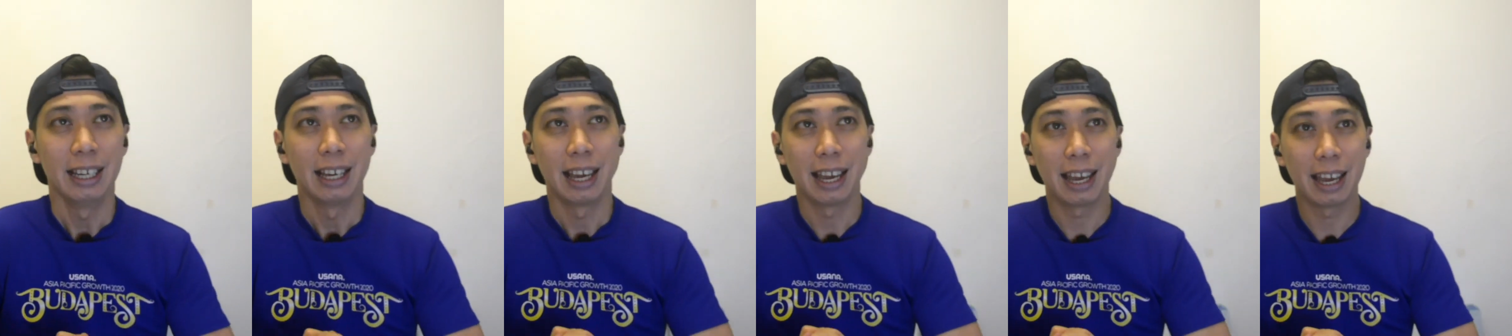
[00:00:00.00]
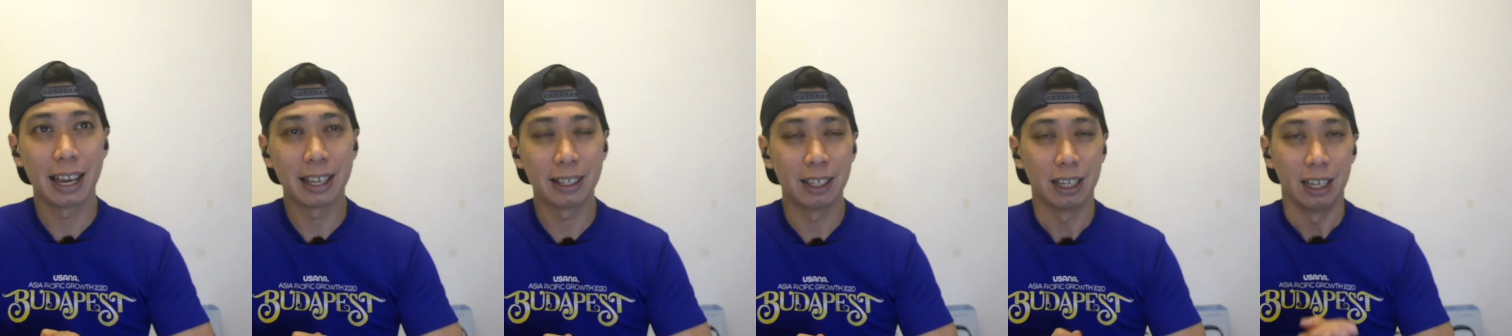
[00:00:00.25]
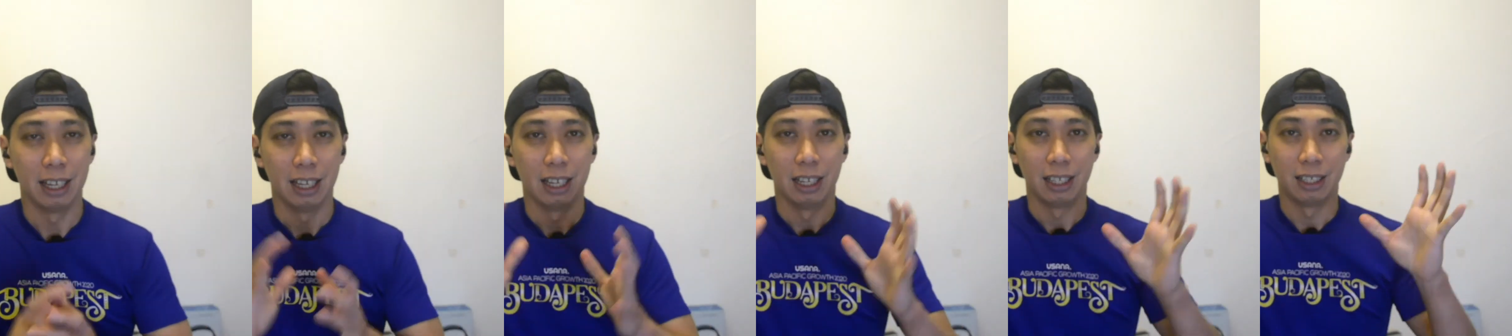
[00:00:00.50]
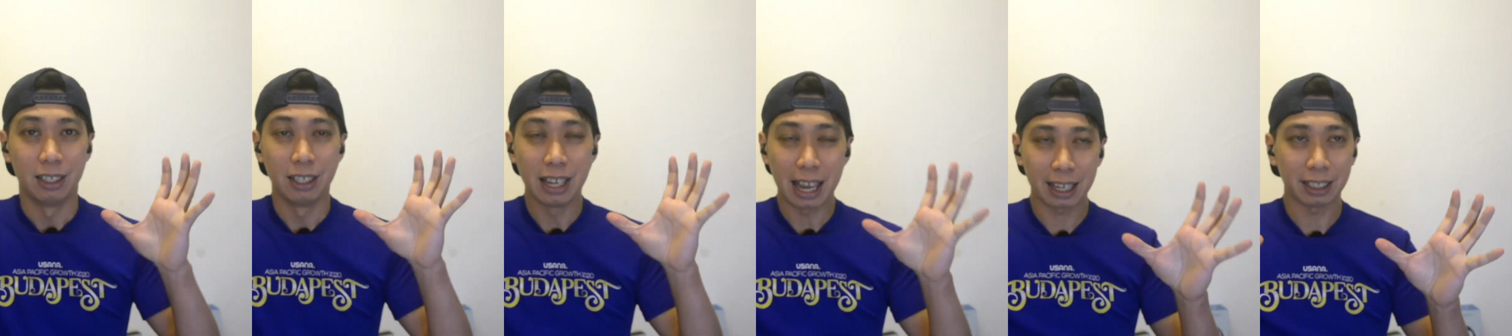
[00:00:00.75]
And
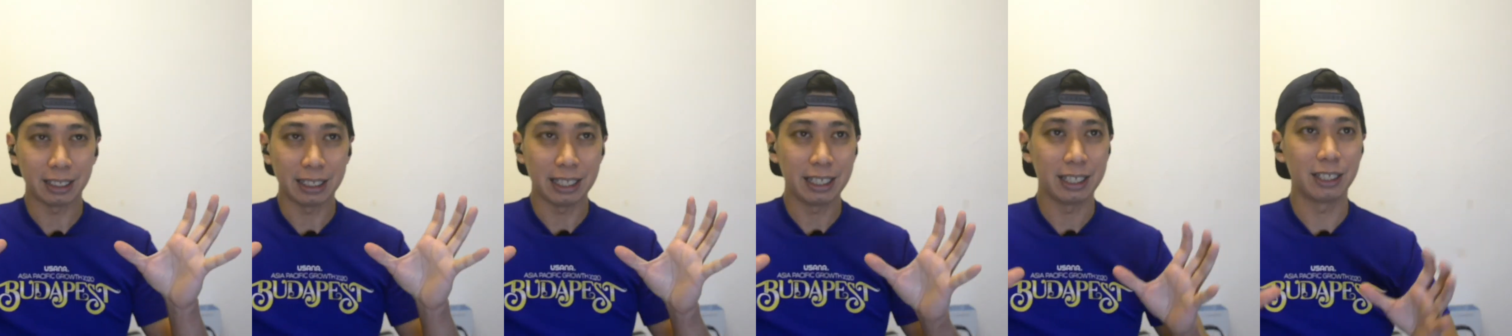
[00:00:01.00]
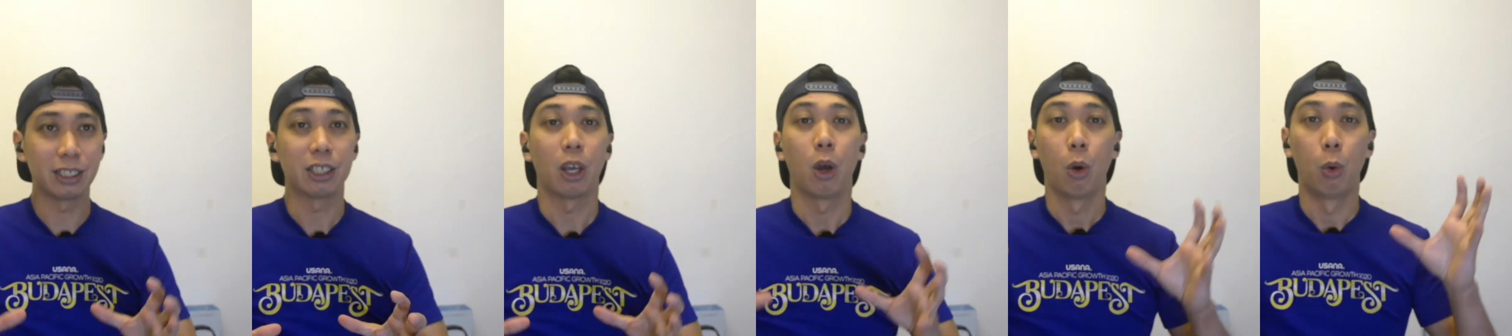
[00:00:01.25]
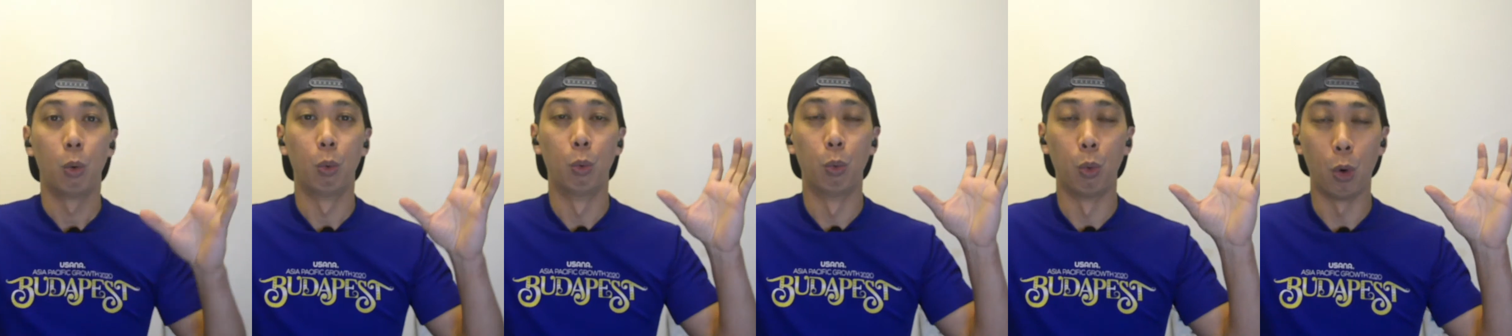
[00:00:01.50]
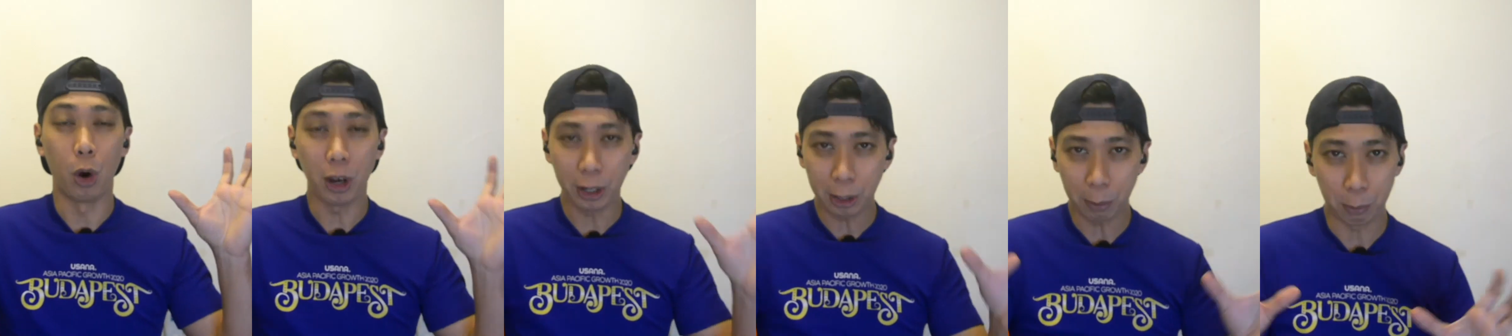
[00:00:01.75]
next is
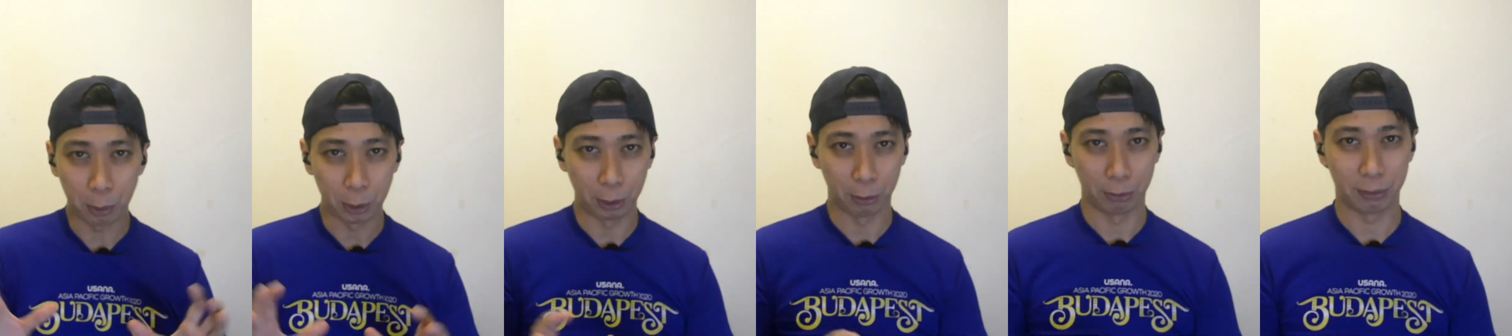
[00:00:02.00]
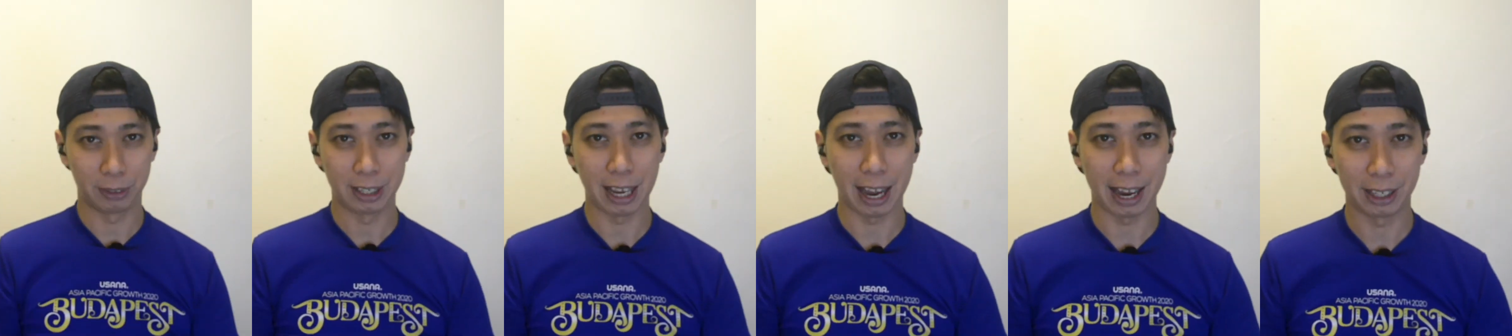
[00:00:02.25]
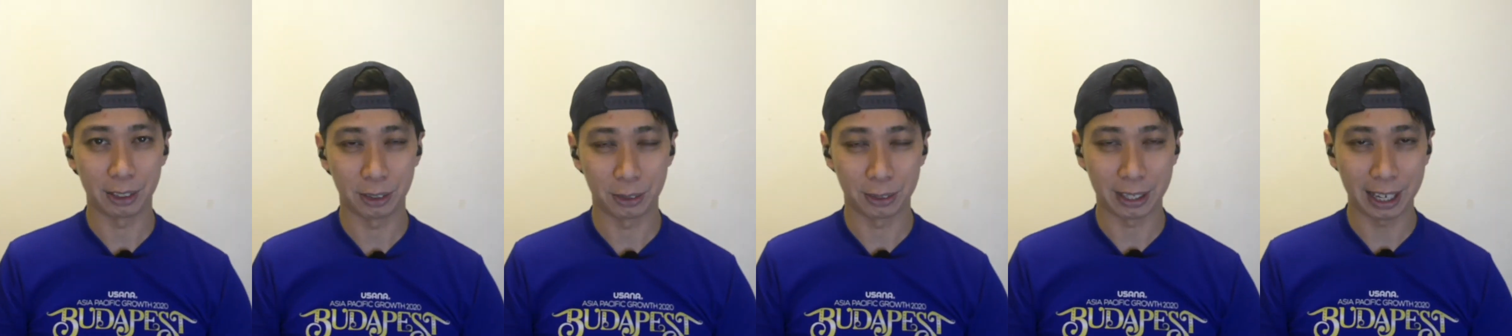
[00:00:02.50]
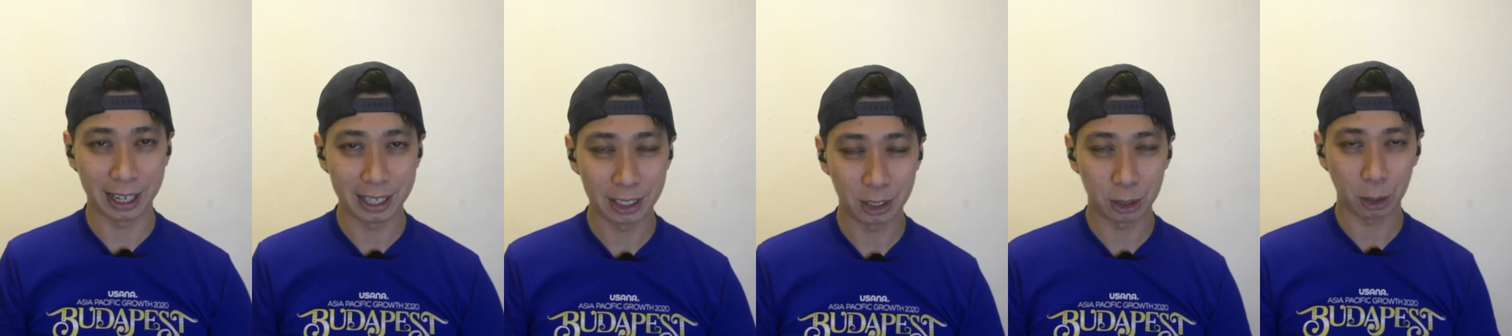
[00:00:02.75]
waterproof, guys, okay?